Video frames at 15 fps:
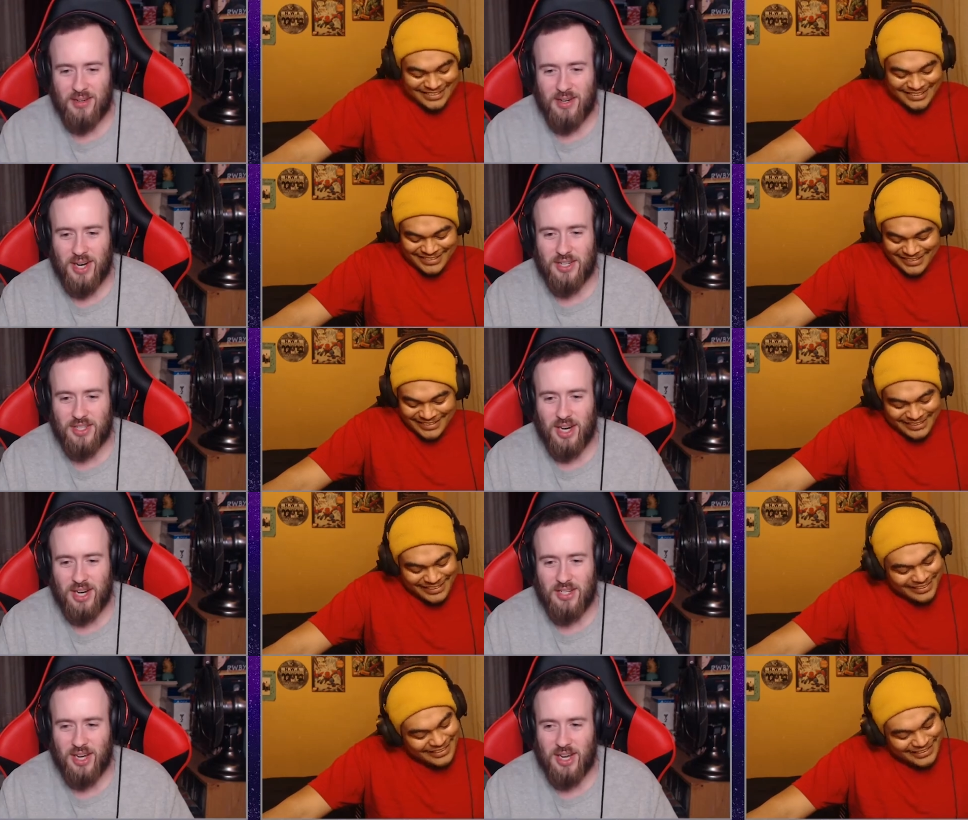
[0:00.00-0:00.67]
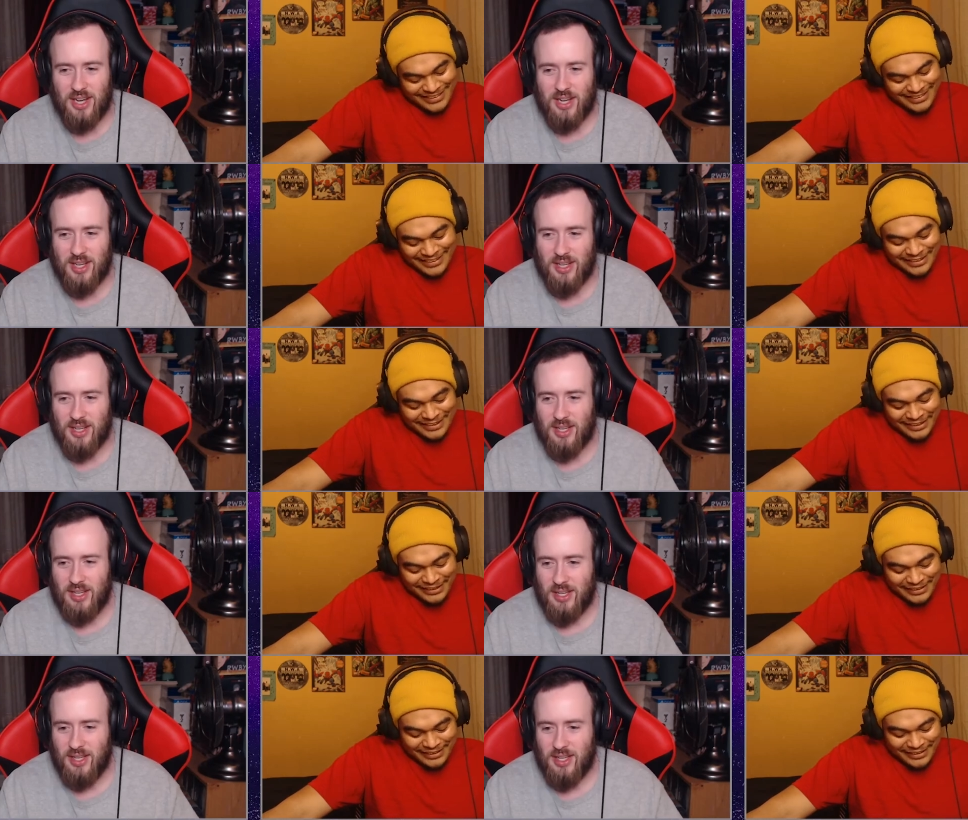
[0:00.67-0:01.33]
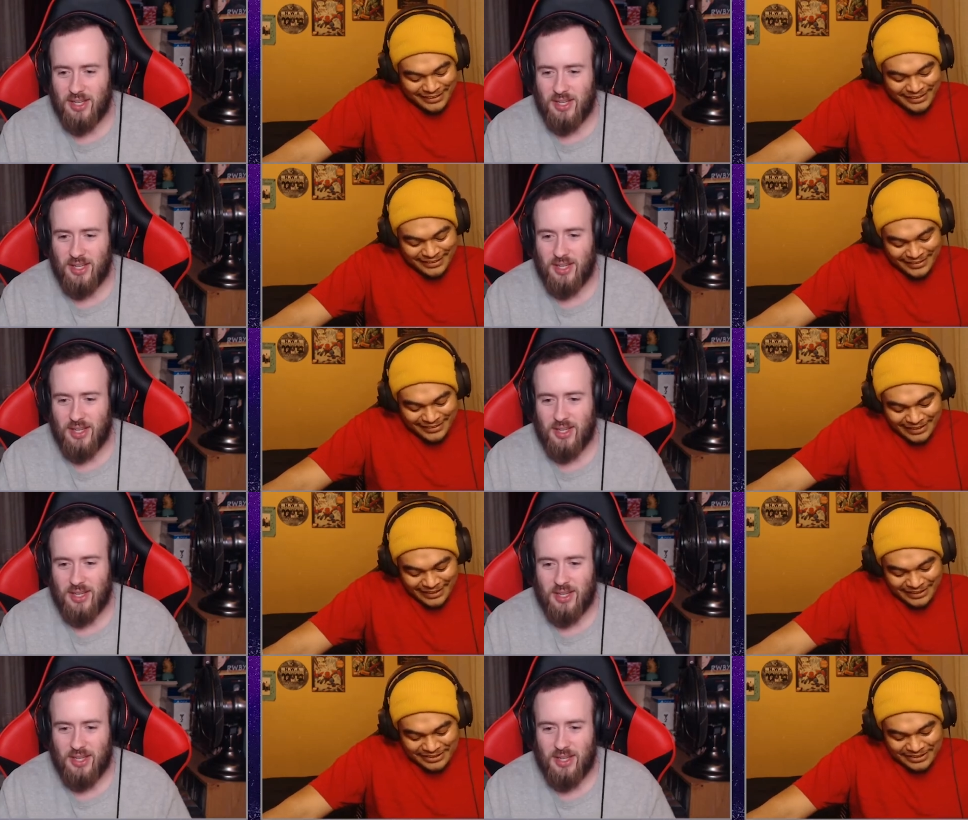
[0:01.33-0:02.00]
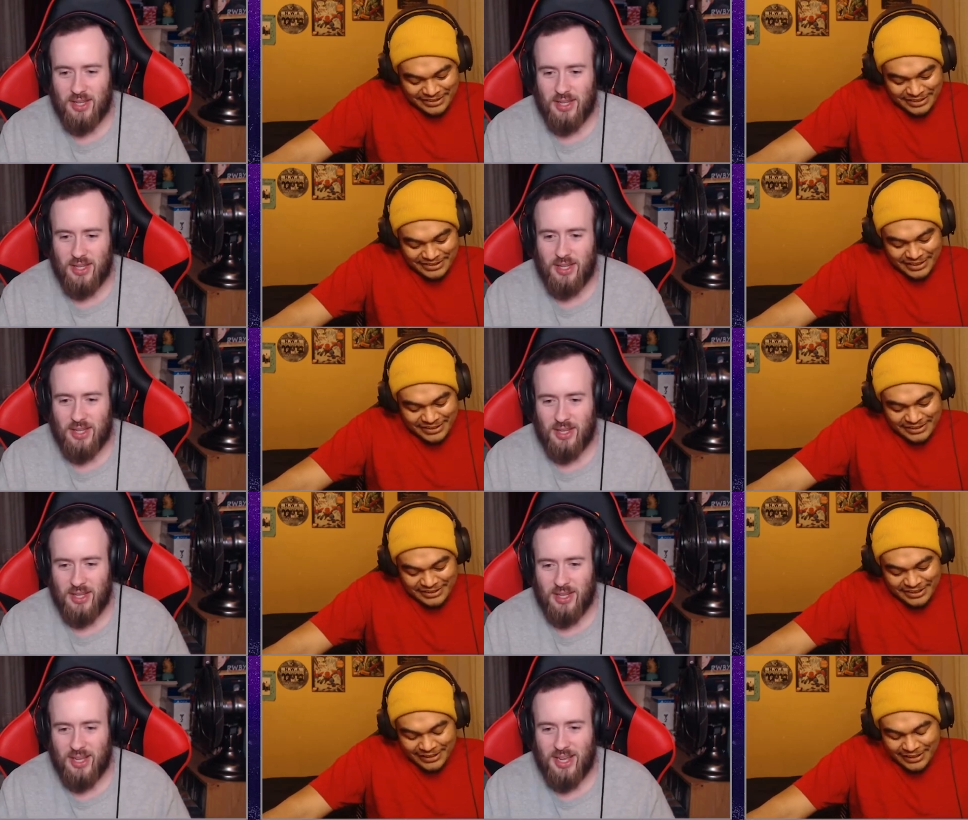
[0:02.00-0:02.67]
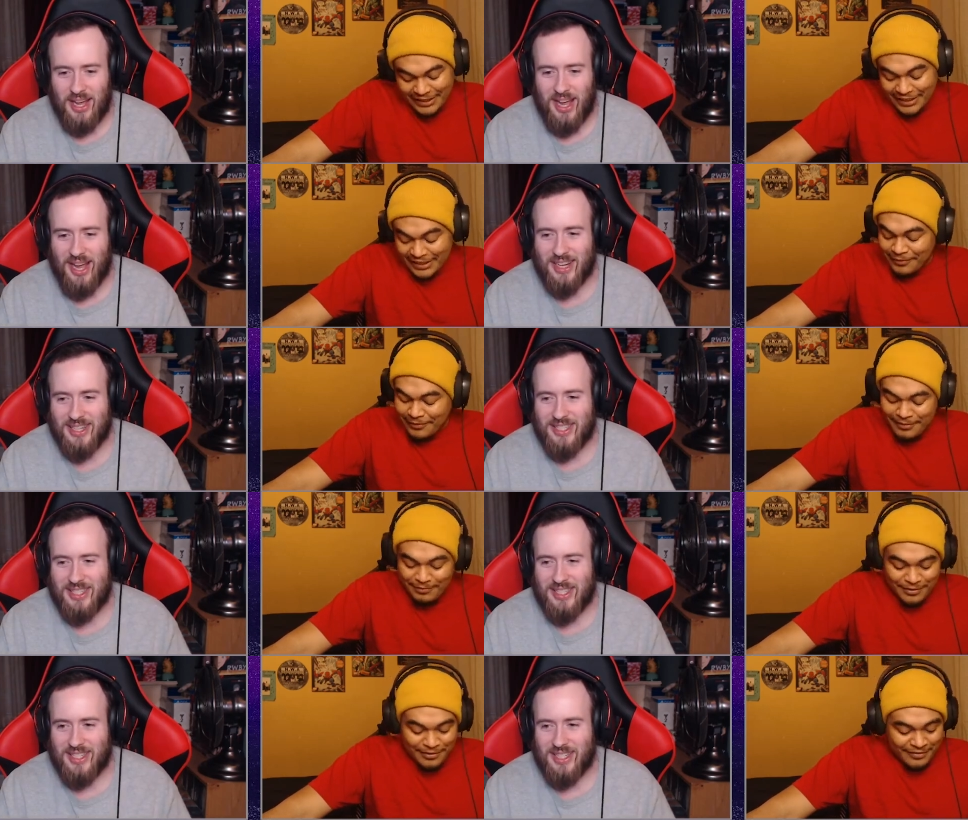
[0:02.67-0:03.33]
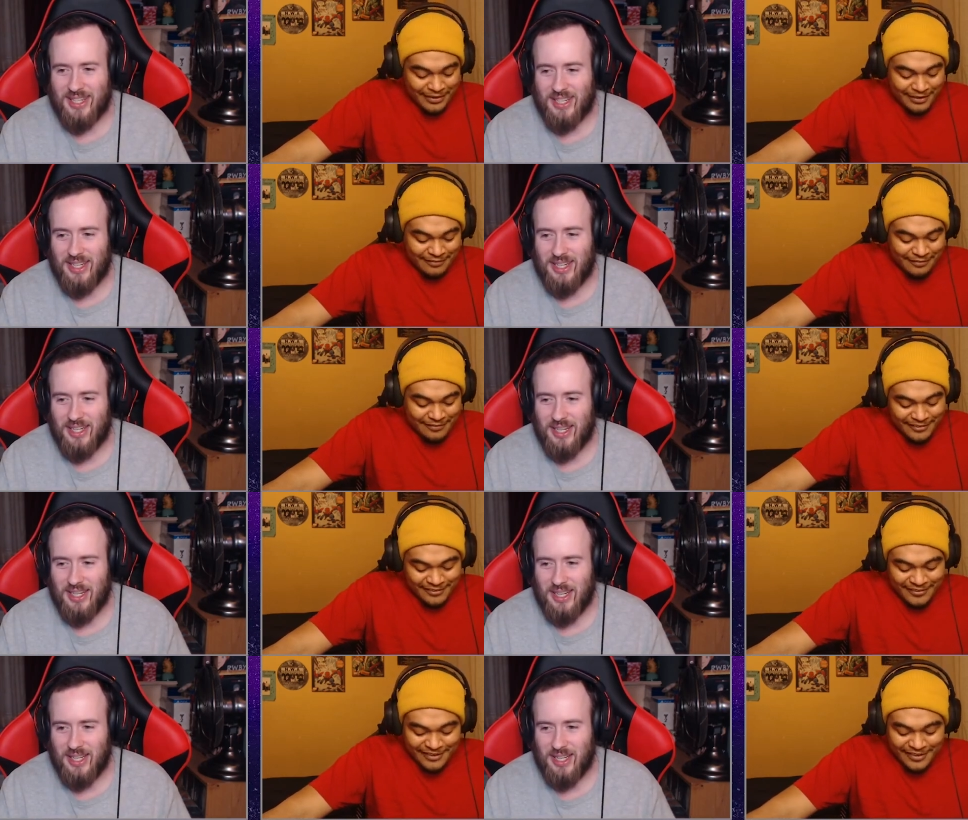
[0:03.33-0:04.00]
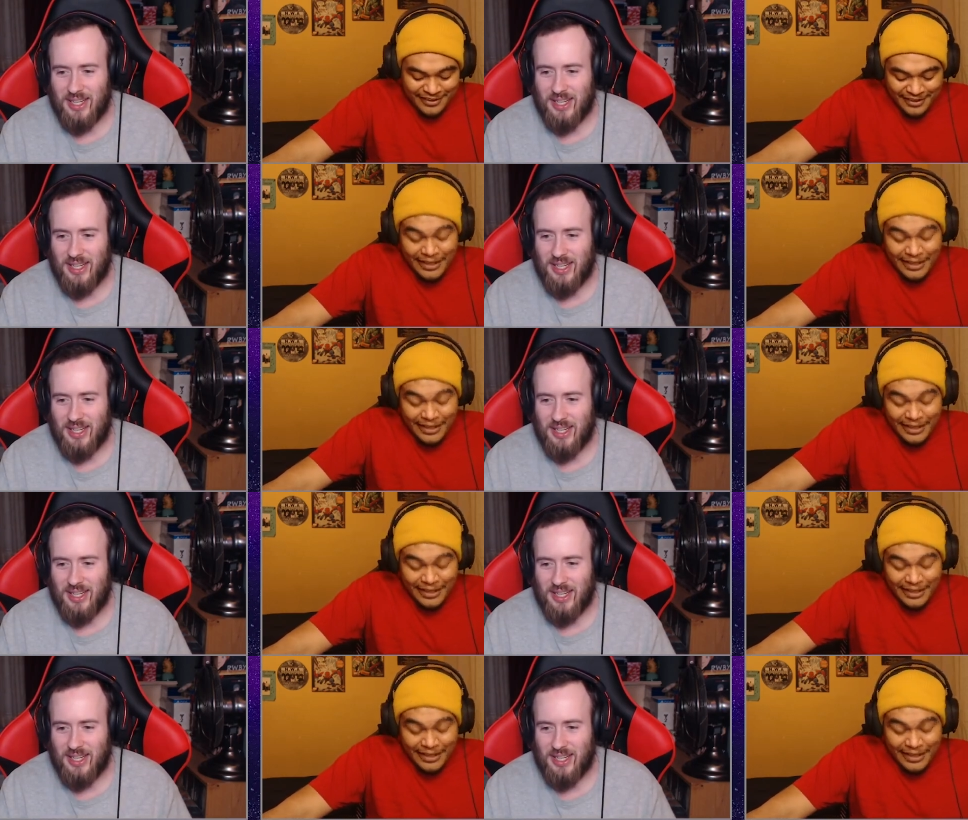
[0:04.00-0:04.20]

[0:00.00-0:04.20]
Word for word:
Speaker 1: Rakshasha.
Speaker 2: Acha, cha, cha. Anyway, uh, moving on forward.